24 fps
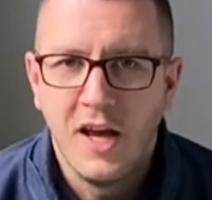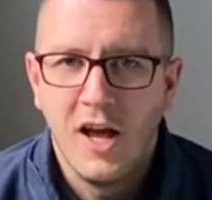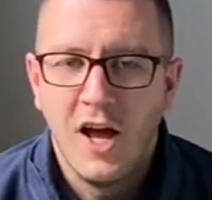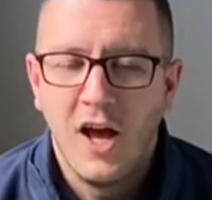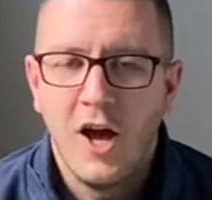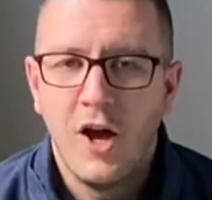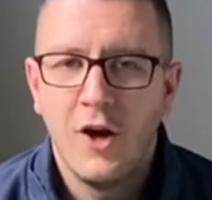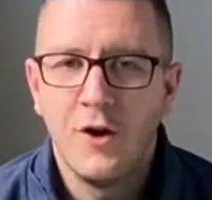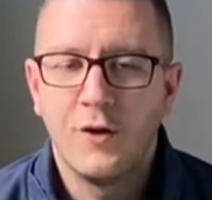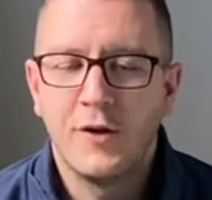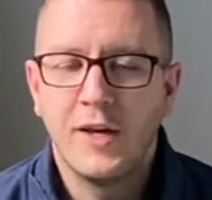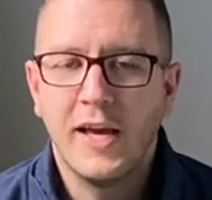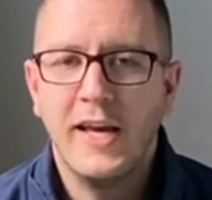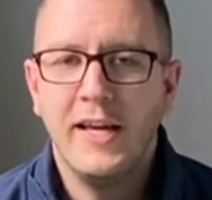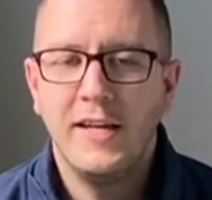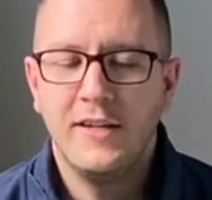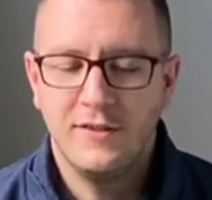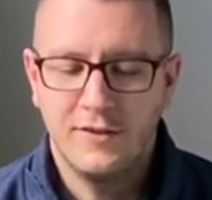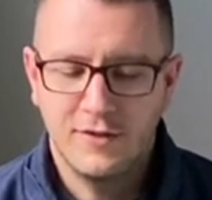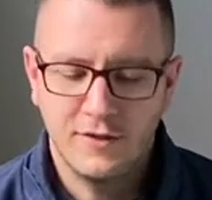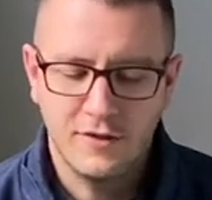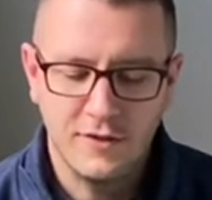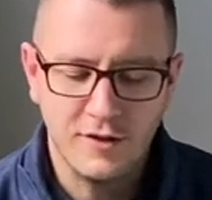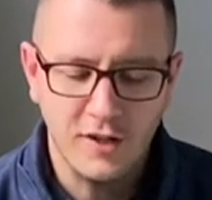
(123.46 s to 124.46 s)
Okay,
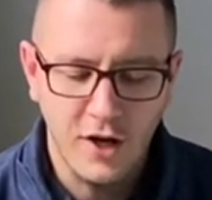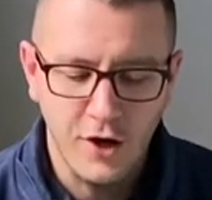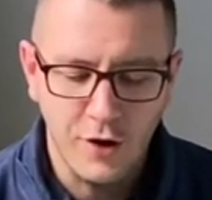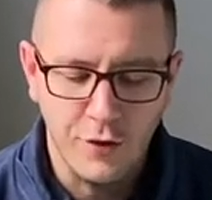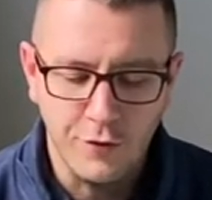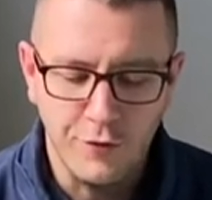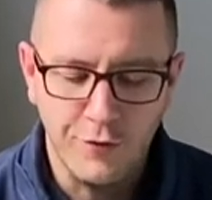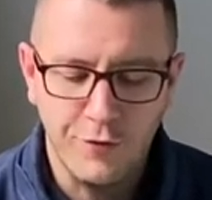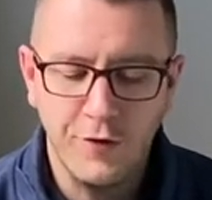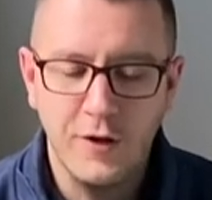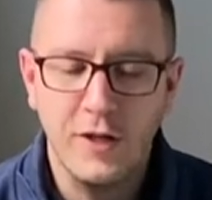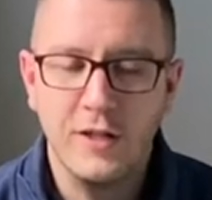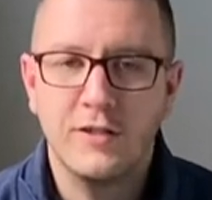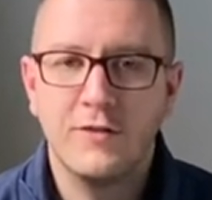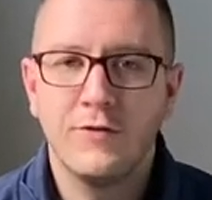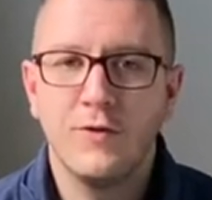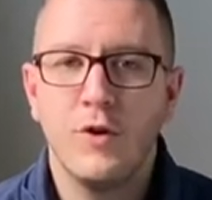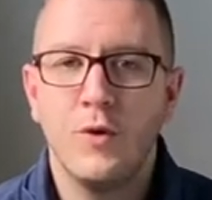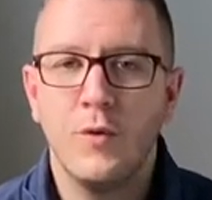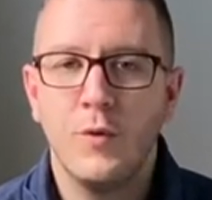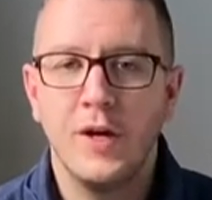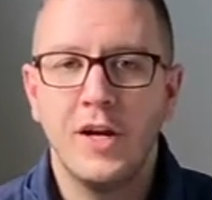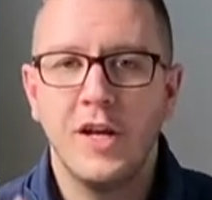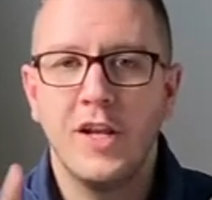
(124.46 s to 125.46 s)
so first of all,
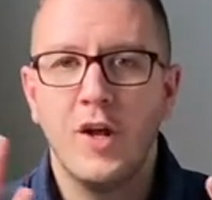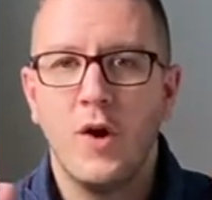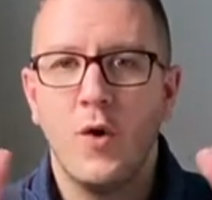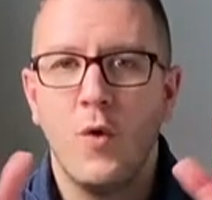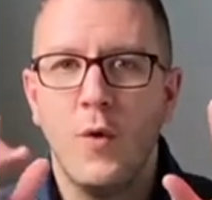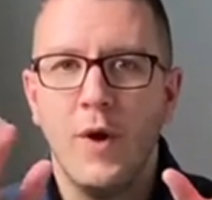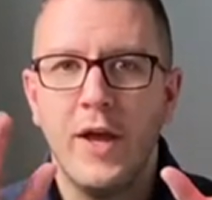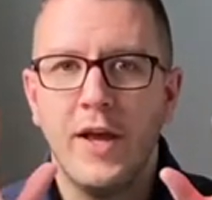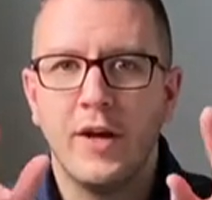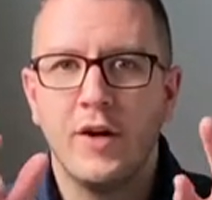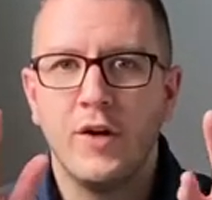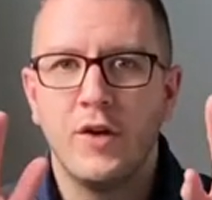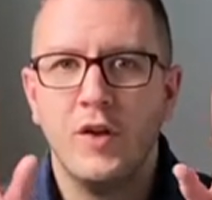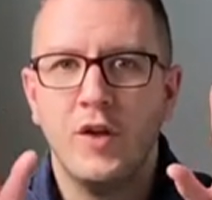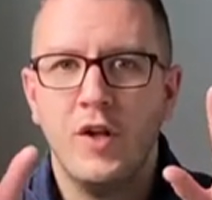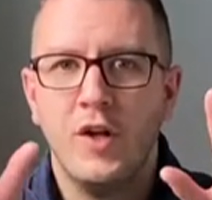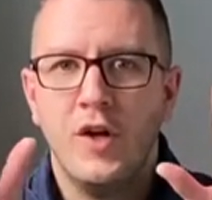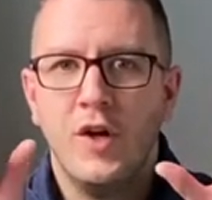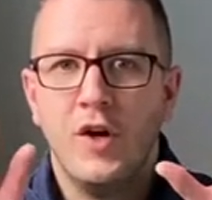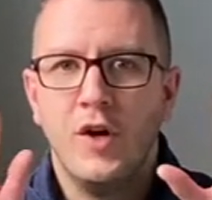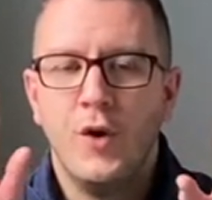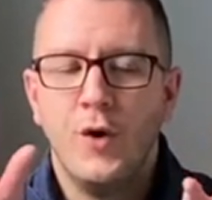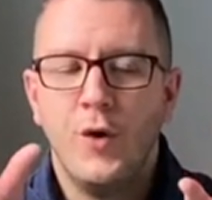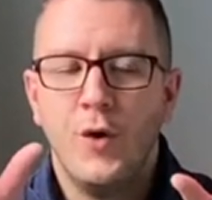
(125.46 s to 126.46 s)
we're going to wiggle
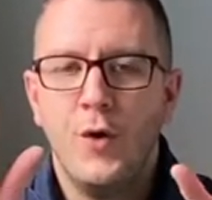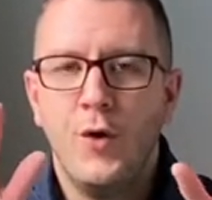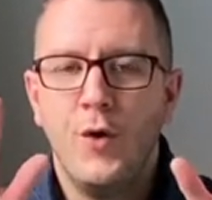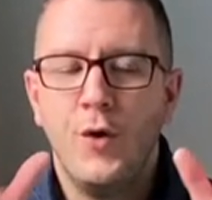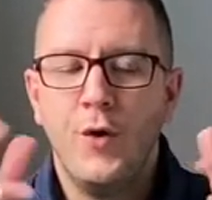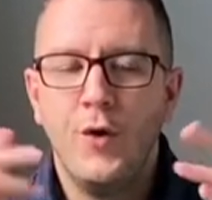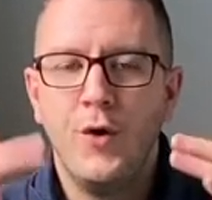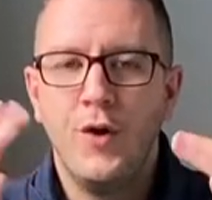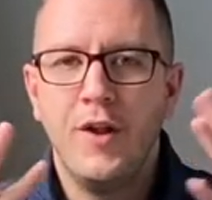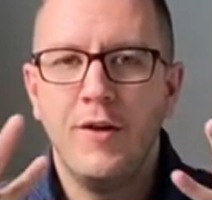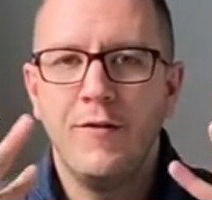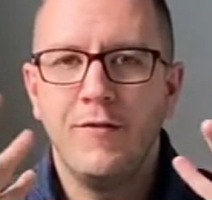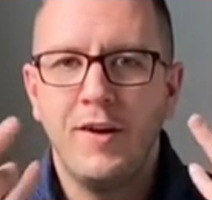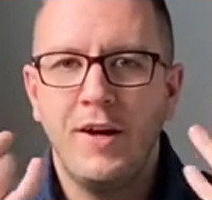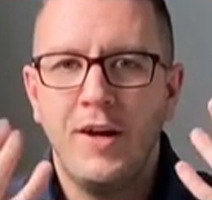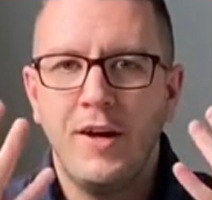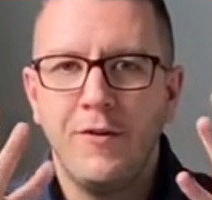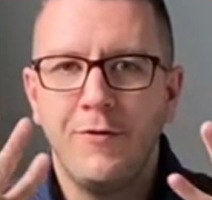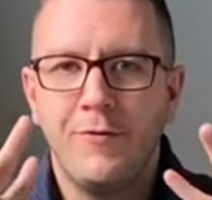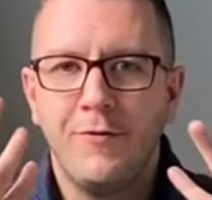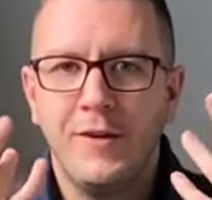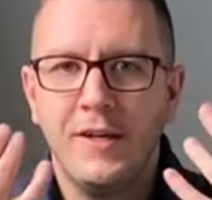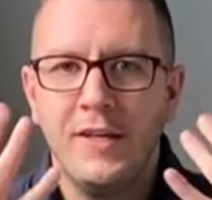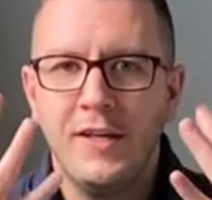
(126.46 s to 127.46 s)
all of our
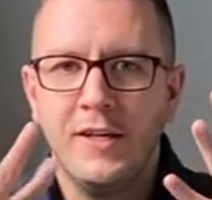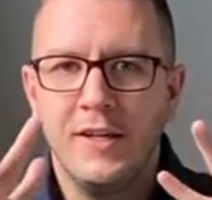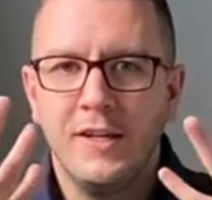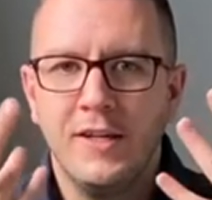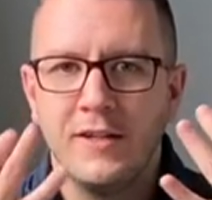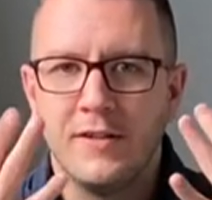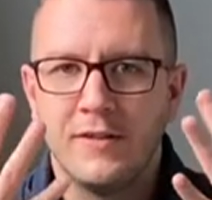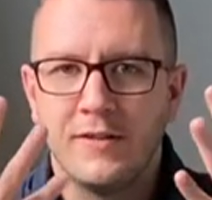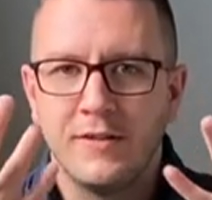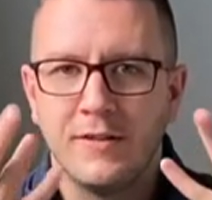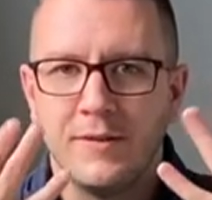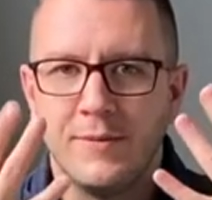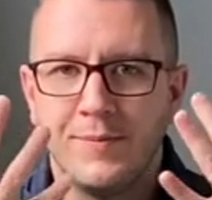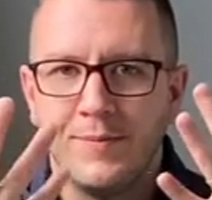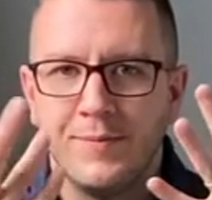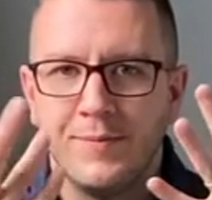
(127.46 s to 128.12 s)
fingers